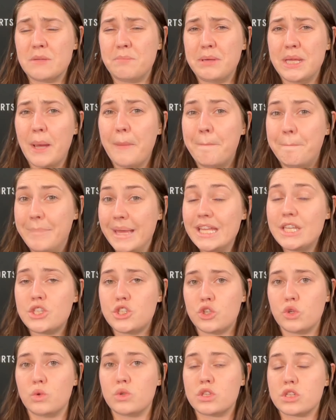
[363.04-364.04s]
to be a bit
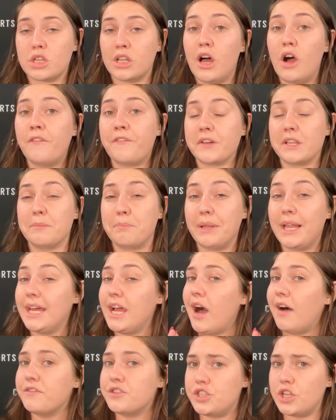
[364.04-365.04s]
too slow for the
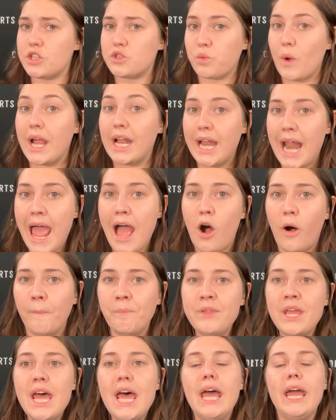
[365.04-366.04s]
playoffs just right now.